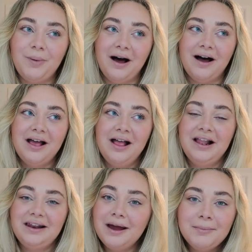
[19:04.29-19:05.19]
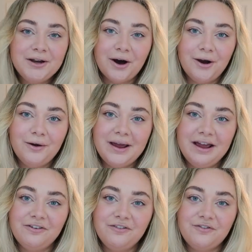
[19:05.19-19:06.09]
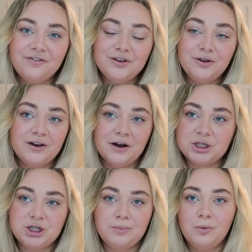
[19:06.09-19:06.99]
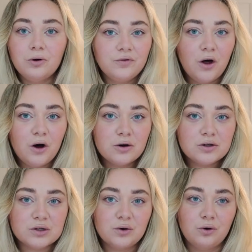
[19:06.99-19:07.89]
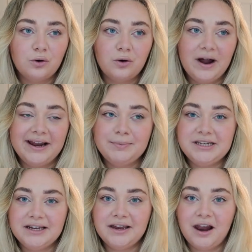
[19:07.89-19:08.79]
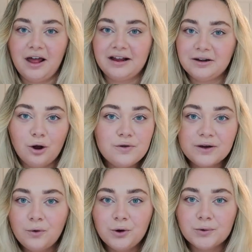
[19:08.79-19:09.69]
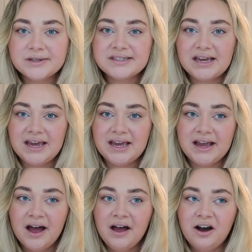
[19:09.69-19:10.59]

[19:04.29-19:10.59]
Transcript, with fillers: But let me know if you think I should do more vlogs or any particular like clothing haul you want to see.